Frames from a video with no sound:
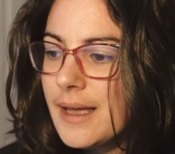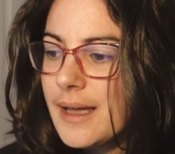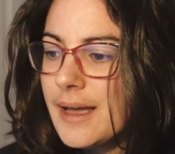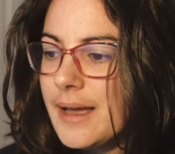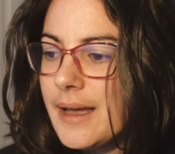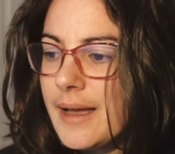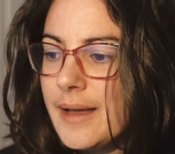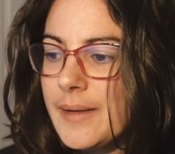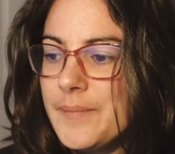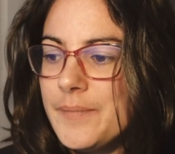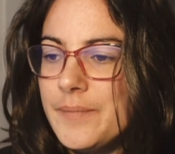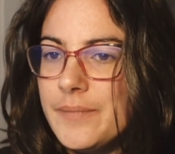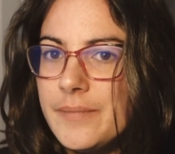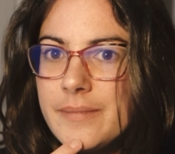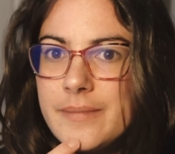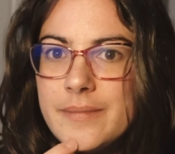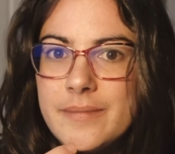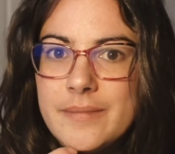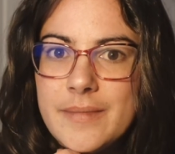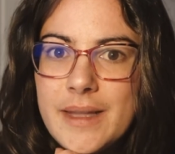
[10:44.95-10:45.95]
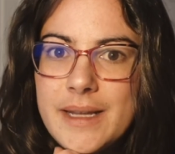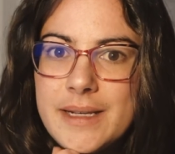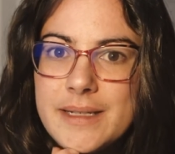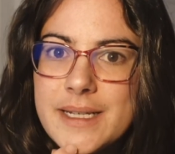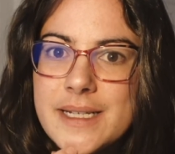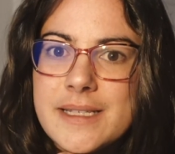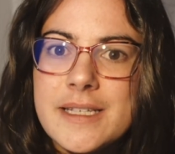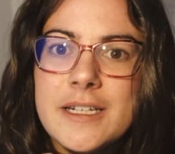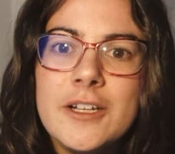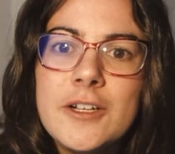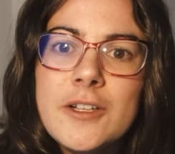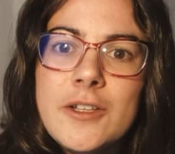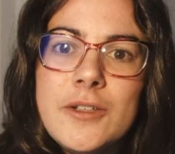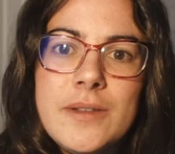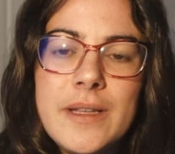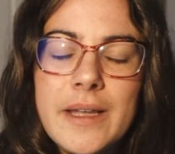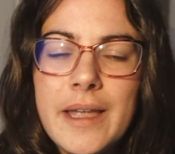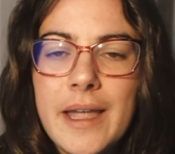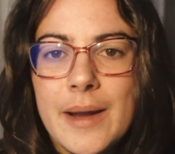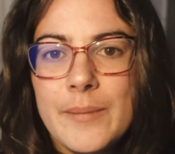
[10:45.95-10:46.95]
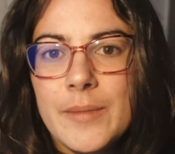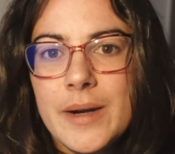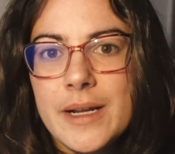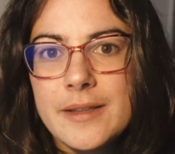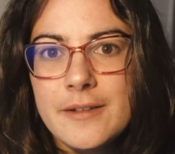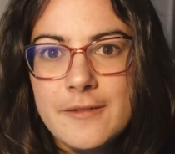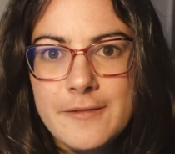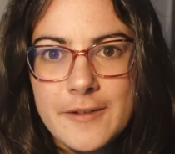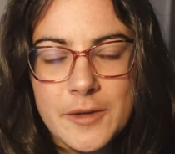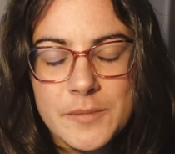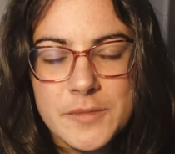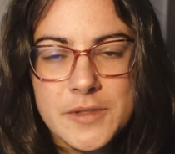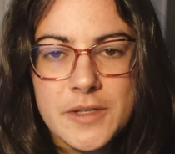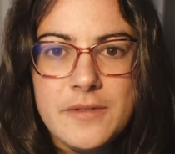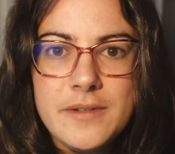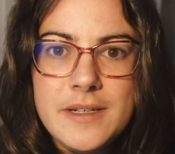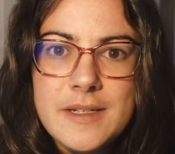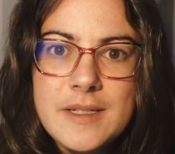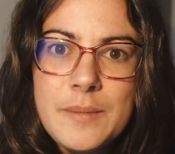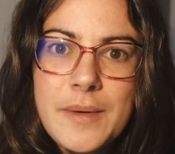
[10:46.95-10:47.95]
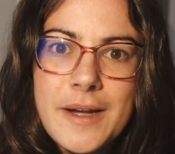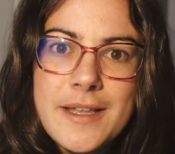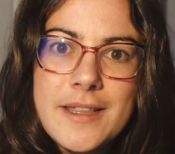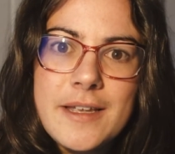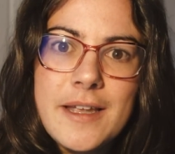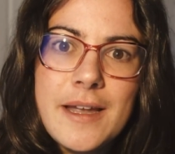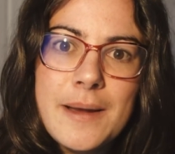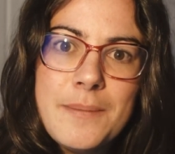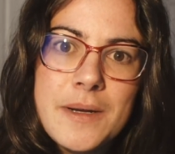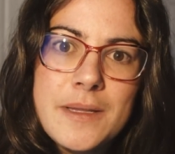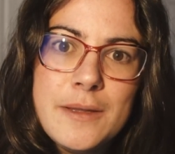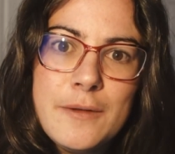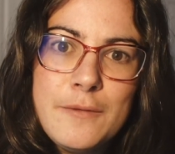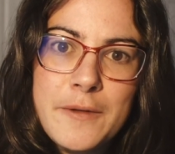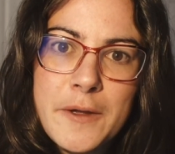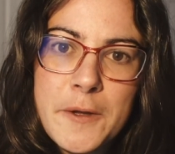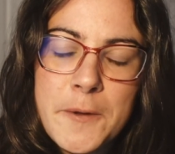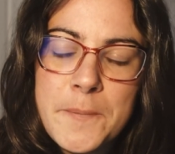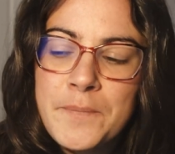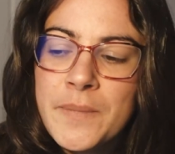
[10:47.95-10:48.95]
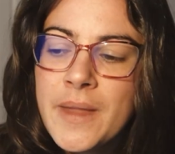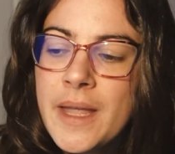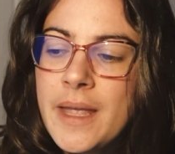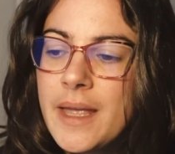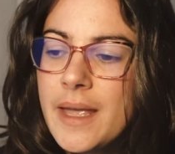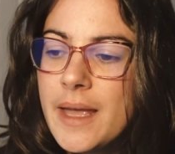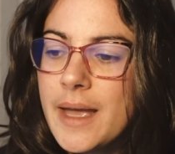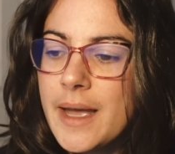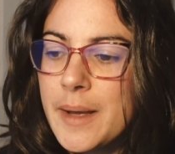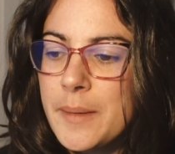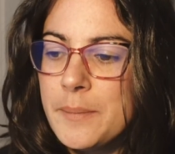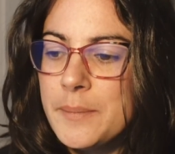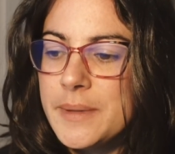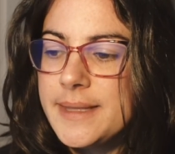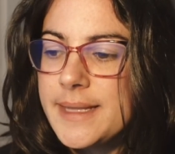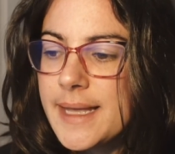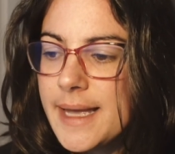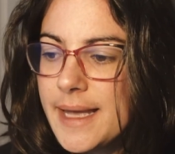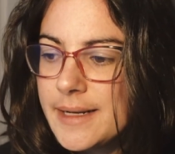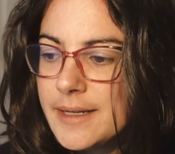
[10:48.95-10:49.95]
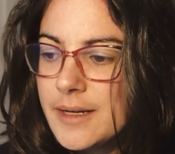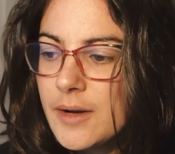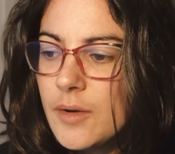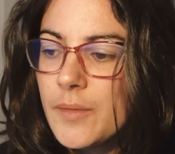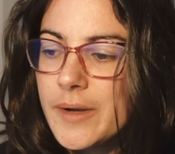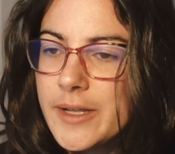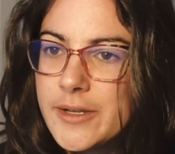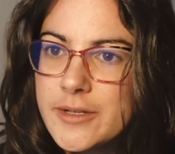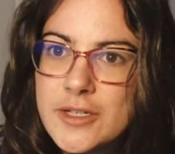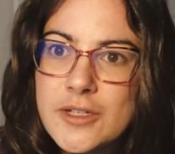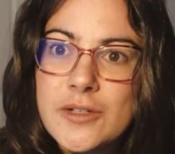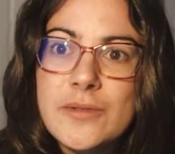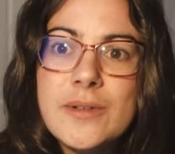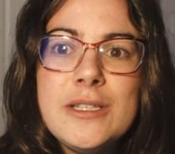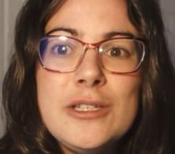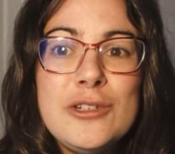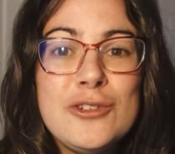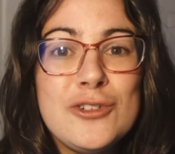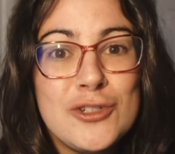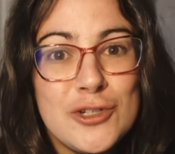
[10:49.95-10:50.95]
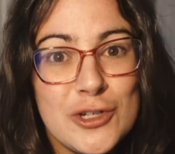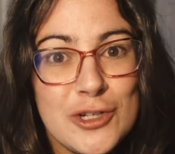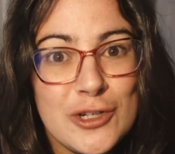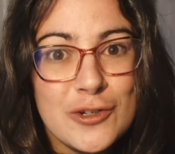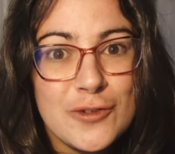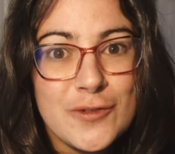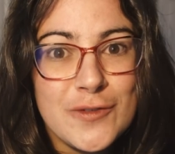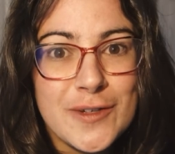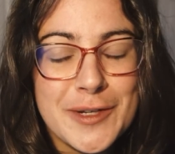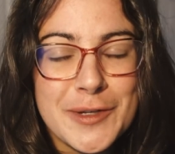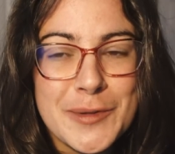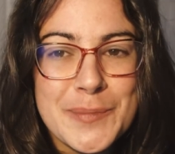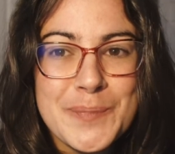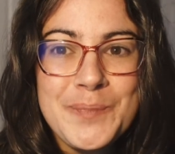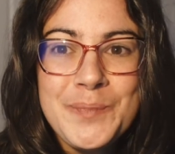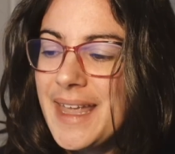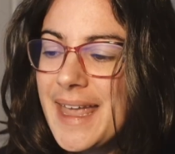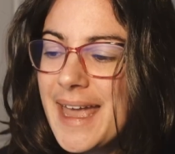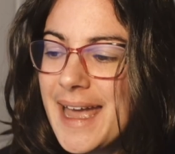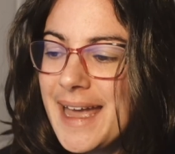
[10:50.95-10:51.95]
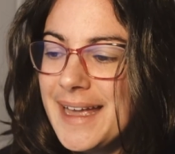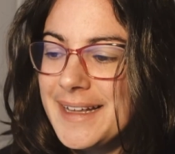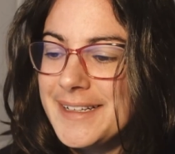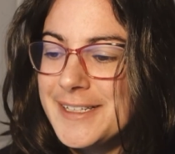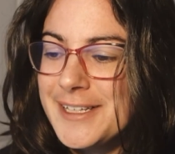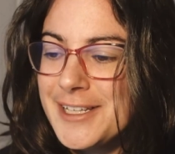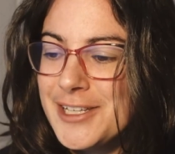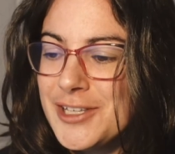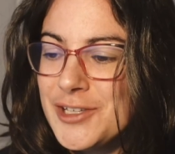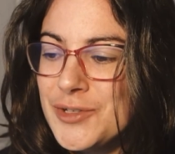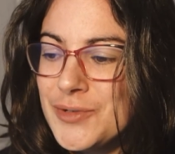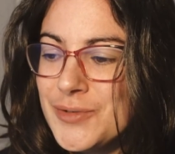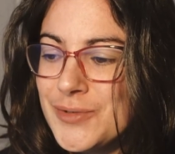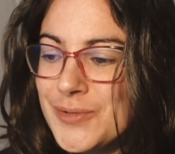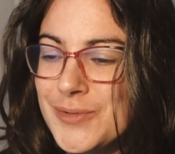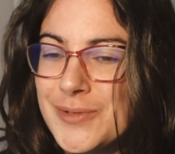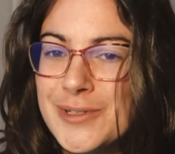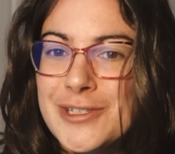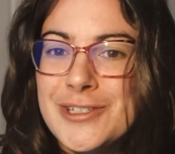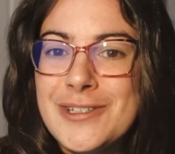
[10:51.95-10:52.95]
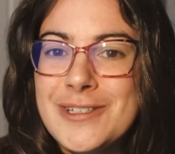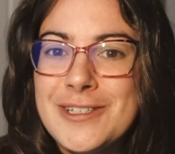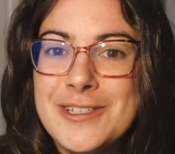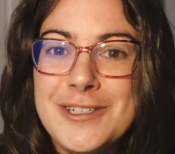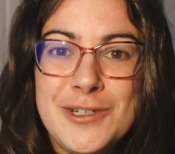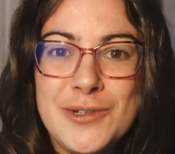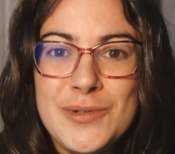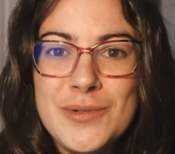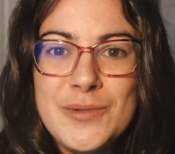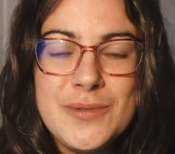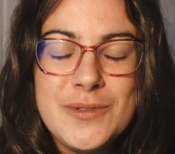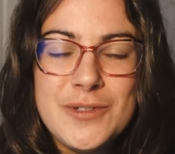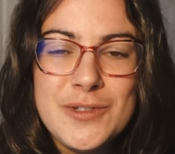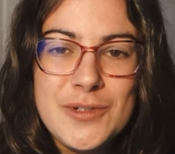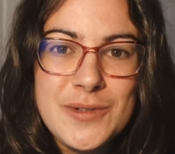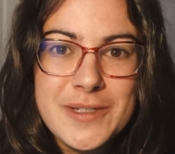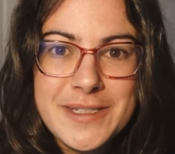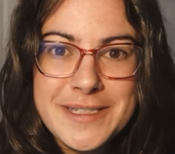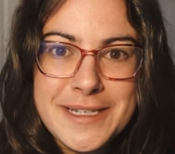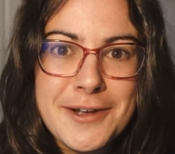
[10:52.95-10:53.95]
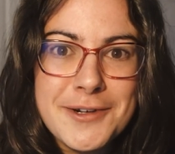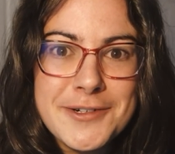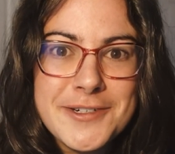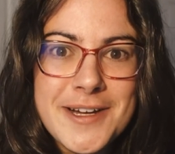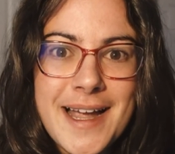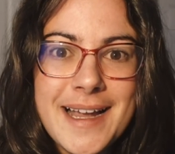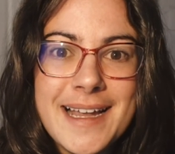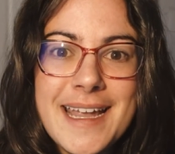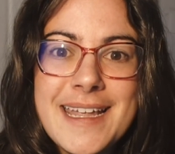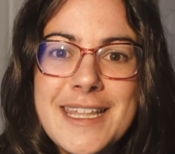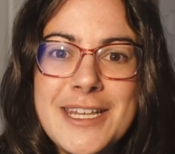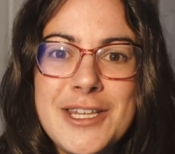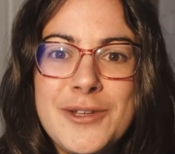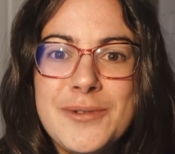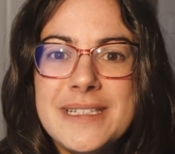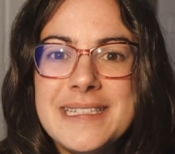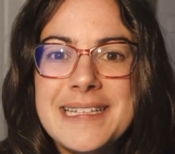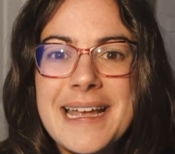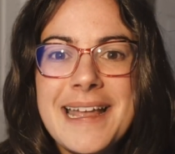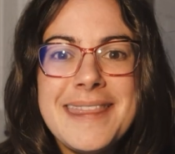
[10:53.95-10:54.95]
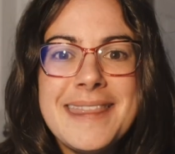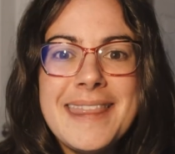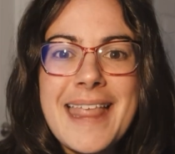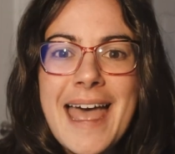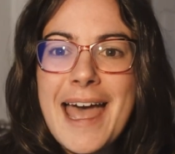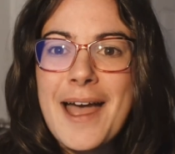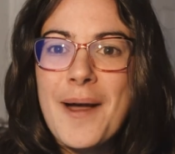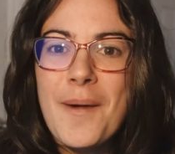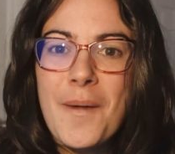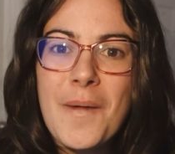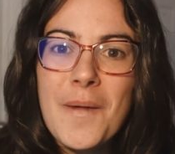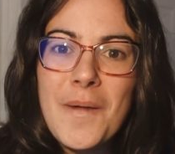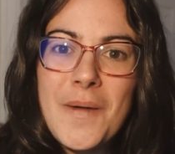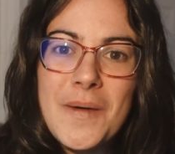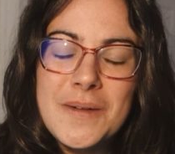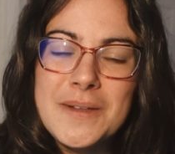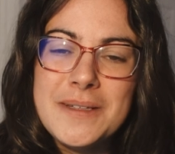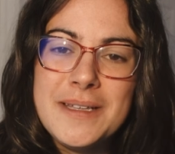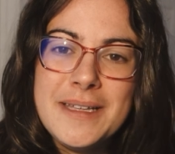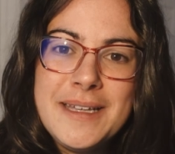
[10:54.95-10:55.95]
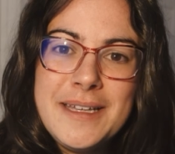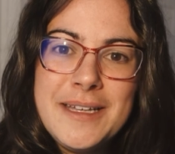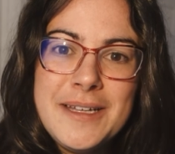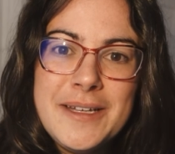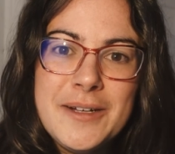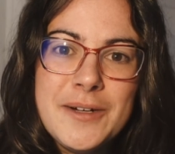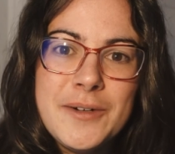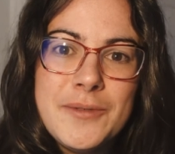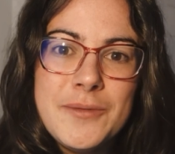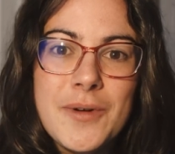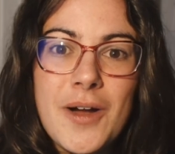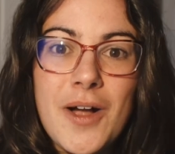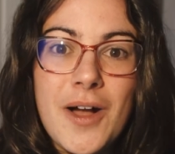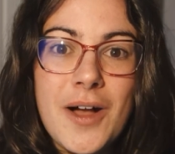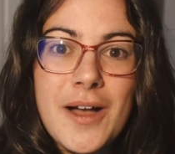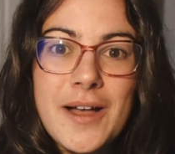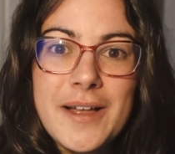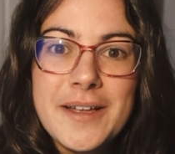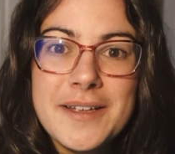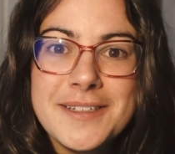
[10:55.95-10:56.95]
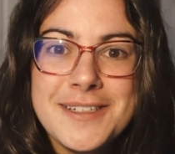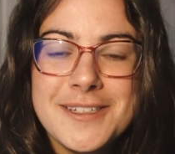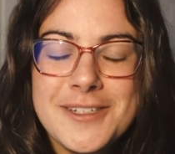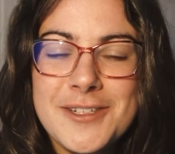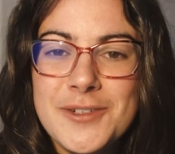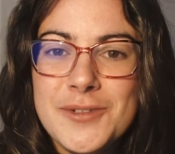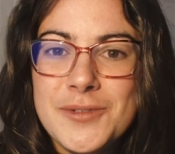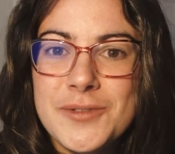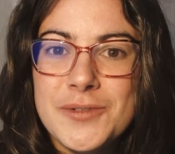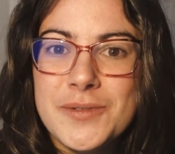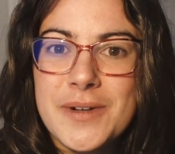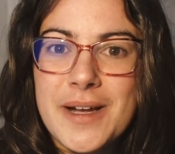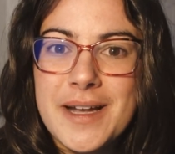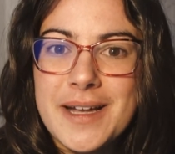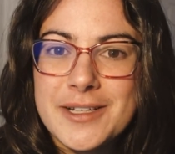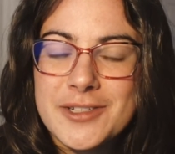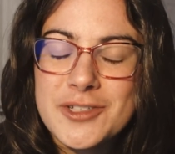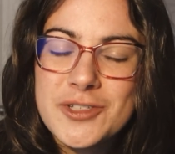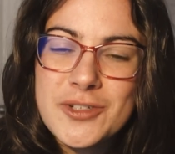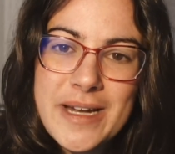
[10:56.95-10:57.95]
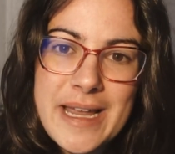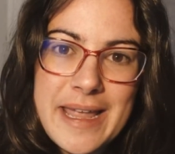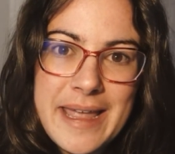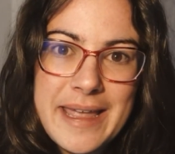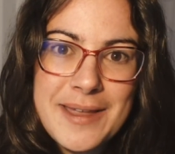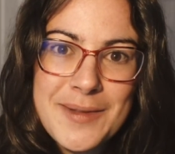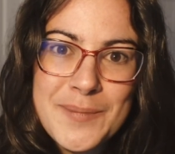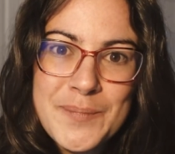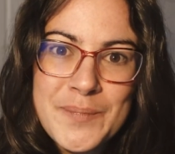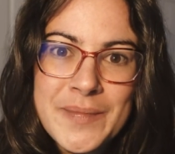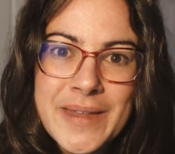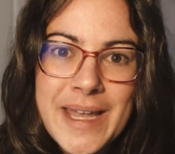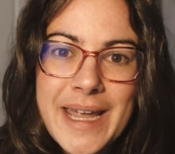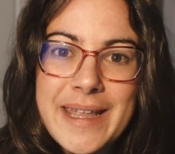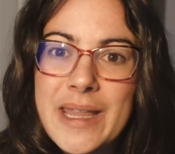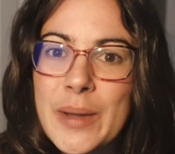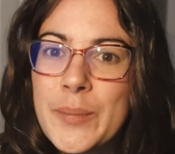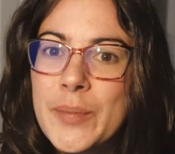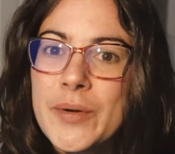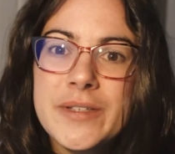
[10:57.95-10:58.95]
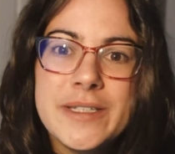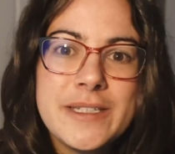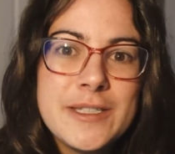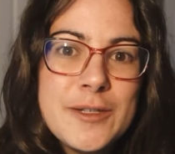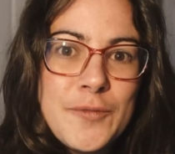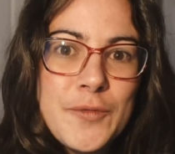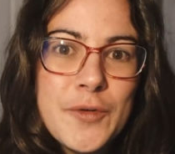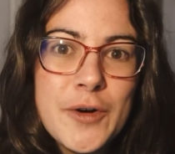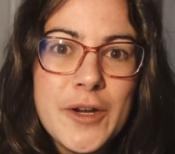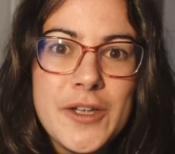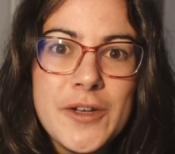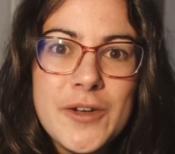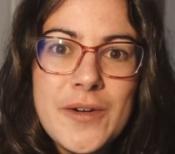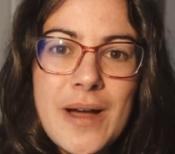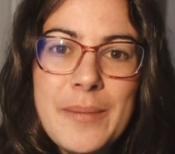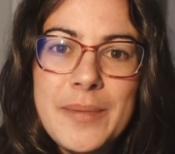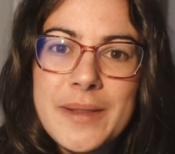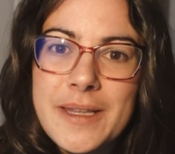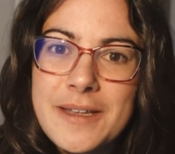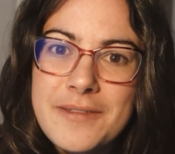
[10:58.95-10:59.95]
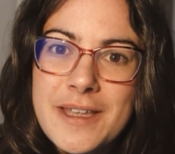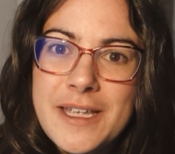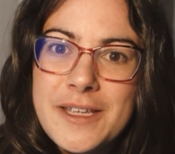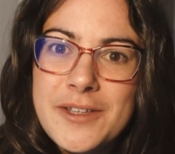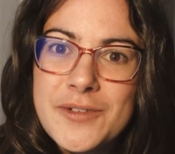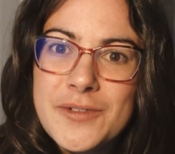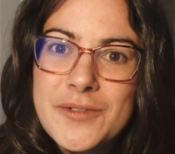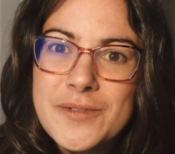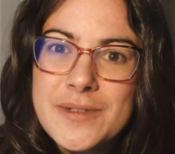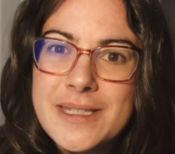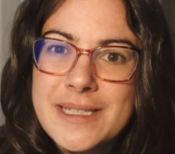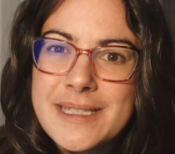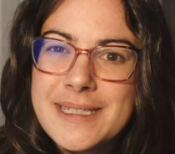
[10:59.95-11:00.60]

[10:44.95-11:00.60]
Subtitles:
It doesn't include the camera and the film. So you need to buy the camera and the film. But then what you do is you shoot your film and you do the soundtrack, and then you send that all raw to Straight 8. And they process it for you. I believe they use the